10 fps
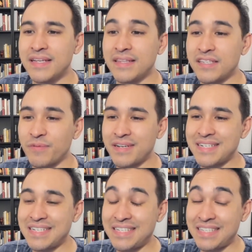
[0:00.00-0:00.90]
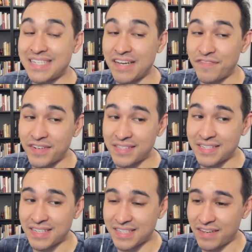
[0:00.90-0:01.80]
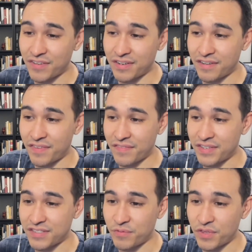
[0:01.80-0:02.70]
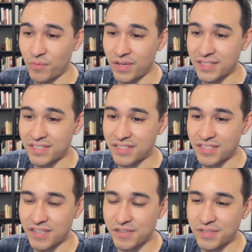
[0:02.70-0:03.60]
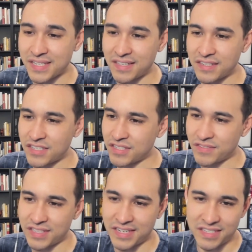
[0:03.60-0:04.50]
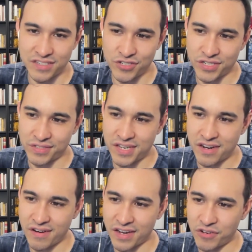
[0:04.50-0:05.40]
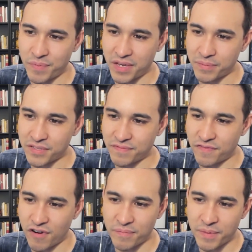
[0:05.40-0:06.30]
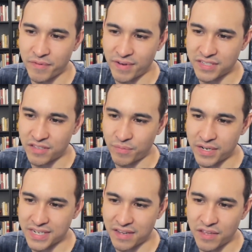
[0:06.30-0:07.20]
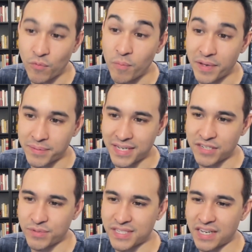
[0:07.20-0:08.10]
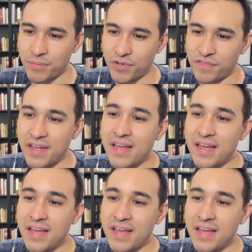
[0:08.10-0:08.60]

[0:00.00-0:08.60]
This one definitely doesn't have good enough IVs to win the ones. So Salandit just really needs to shield here, and you'll be able to farm them the rest of the way down. They won't be able to get to a second move.